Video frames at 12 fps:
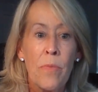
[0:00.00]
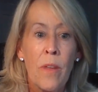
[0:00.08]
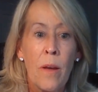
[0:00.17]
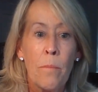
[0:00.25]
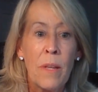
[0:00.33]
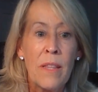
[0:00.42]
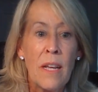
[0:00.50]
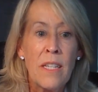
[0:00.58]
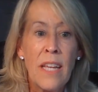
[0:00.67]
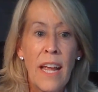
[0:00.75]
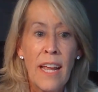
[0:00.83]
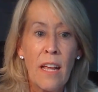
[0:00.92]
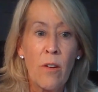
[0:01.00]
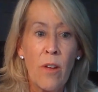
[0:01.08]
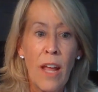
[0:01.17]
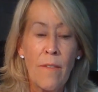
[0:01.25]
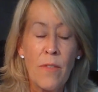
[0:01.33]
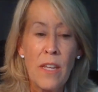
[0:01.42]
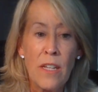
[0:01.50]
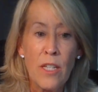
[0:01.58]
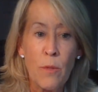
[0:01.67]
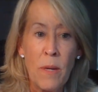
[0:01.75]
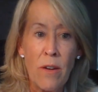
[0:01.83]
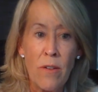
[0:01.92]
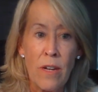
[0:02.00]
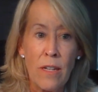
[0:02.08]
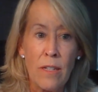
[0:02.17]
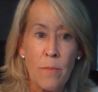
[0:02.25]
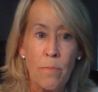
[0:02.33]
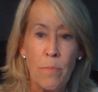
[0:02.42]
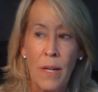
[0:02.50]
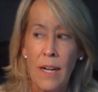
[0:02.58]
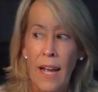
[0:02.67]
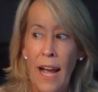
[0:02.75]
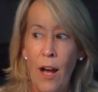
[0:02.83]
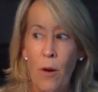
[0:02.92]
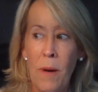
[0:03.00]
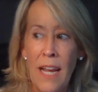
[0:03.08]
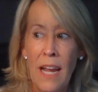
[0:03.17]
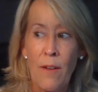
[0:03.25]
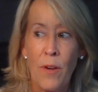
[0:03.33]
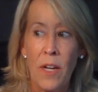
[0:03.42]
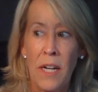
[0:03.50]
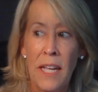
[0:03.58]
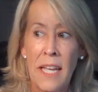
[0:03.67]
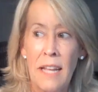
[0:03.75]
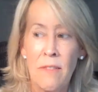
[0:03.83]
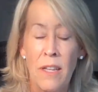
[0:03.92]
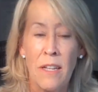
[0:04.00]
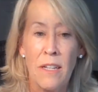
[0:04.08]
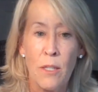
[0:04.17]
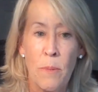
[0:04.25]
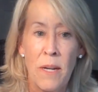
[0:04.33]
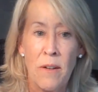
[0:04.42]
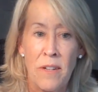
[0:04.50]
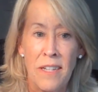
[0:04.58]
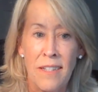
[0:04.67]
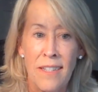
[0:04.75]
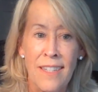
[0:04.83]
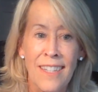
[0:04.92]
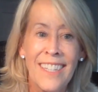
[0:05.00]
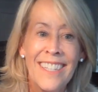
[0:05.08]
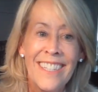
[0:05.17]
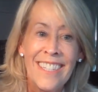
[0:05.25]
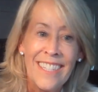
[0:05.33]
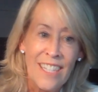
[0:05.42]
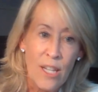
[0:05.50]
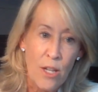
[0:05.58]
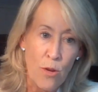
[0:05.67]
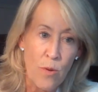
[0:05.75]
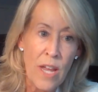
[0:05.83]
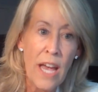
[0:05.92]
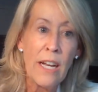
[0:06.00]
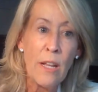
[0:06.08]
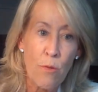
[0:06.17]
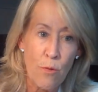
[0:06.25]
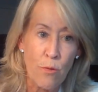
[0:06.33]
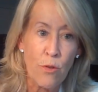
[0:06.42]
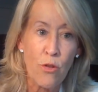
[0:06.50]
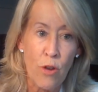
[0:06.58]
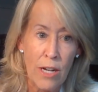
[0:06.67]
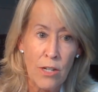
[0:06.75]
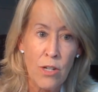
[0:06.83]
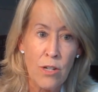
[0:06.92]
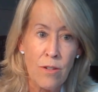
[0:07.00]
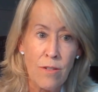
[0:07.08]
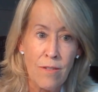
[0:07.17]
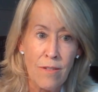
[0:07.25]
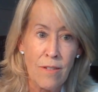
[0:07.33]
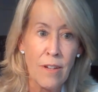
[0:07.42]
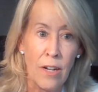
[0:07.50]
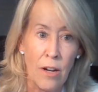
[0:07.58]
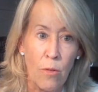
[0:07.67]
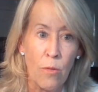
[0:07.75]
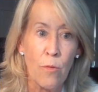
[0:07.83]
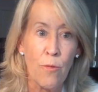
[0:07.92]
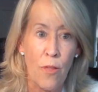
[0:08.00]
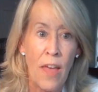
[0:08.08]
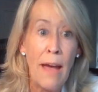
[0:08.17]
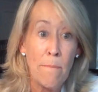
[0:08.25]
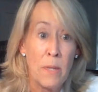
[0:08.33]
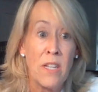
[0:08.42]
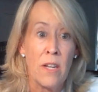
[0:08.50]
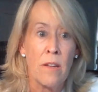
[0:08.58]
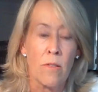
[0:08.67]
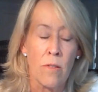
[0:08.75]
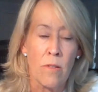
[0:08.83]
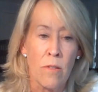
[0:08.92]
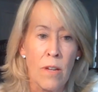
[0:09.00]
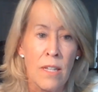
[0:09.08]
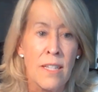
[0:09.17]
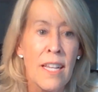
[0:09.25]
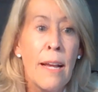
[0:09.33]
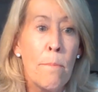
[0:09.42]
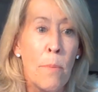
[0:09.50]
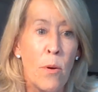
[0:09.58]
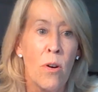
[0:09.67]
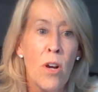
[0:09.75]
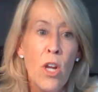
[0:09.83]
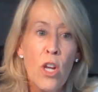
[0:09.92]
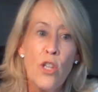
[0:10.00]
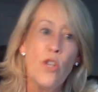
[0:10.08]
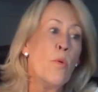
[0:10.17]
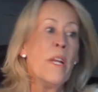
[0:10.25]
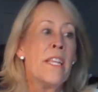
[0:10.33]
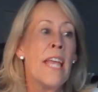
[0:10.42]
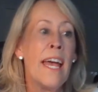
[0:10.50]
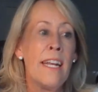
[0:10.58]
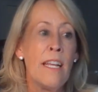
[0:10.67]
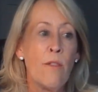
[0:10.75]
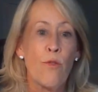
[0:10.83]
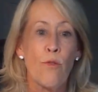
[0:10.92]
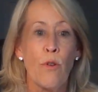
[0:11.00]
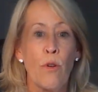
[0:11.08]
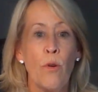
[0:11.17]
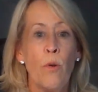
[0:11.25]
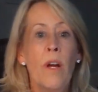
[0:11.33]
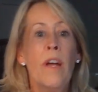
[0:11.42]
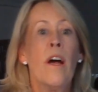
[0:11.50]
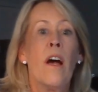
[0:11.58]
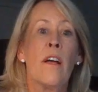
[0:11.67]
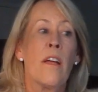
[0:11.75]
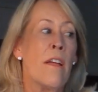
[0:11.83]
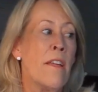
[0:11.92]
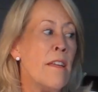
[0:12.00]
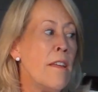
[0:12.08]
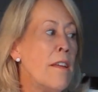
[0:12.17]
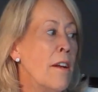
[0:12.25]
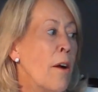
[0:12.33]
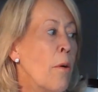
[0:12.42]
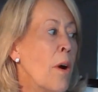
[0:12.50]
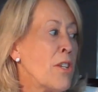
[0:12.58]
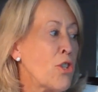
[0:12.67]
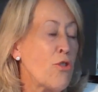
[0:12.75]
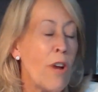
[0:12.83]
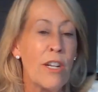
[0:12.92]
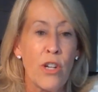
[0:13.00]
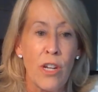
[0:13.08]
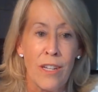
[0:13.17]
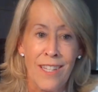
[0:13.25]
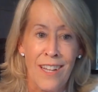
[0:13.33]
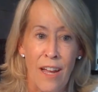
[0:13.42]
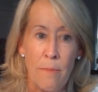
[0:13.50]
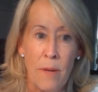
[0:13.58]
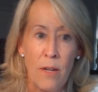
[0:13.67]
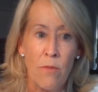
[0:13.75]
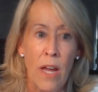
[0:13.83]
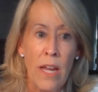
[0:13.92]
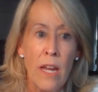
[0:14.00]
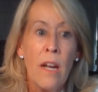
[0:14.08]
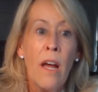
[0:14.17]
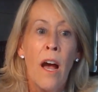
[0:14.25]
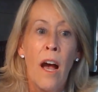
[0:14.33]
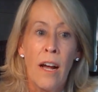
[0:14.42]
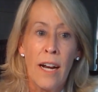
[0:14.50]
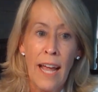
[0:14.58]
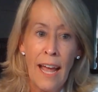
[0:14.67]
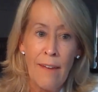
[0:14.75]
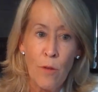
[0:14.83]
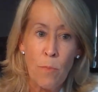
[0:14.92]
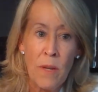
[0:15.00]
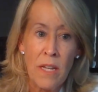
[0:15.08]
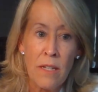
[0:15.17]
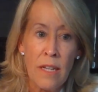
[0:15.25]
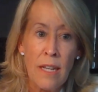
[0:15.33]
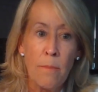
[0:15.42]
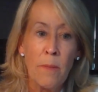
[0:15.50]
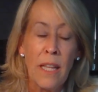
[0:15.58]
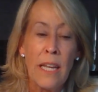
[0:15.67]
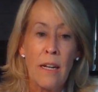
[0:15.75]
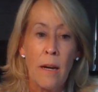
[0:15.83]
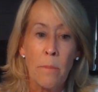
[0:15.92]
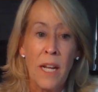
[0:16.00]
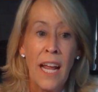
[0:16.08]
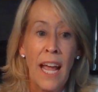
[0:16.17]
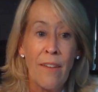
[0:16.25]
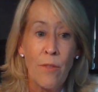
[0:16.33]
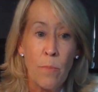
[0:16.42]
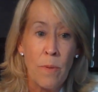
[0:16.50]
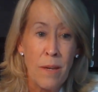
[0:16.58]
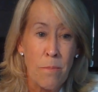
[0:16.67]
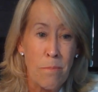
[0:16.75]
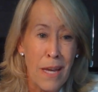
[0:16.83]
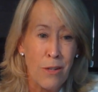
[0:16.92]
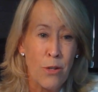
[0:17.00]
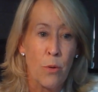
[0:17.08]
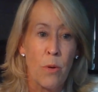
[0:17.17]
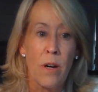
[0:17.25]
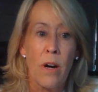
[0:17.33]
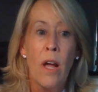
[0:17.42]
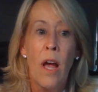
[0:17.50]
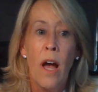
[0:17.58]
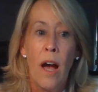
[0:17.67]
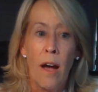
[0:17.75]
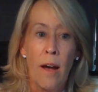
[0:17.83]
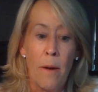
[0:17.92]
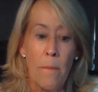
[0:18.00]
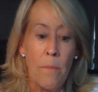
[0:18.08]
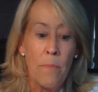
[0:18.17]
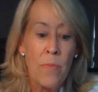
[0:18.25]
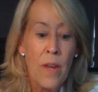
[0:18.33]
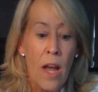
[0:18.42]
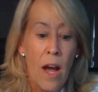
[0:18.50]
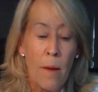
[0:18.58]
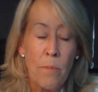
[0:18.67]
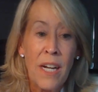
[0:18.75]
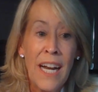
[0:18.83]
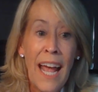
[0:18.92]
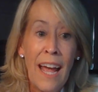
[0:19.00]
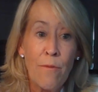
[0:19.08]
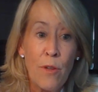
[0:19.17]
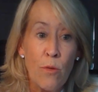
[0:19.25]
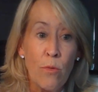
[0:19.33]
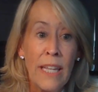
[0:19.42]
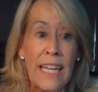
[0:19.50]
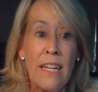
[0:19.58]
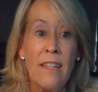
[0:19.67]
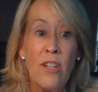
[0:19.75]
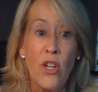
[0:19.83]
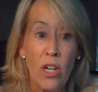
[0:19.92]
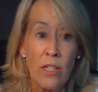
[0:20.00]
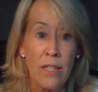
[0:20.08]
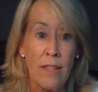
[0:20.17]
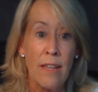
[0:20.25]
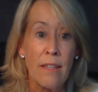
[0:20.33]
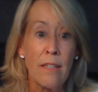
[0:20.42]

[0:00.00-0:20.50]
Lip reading: But they say I don't have the experience, but how am I ever going to get the experience? You get it through stretch. For that particular example, you would get it through, a stretch assignment, right? I'm going to have you be a team lead. I'm going to have you be a mentor. I'm going to have you lead just this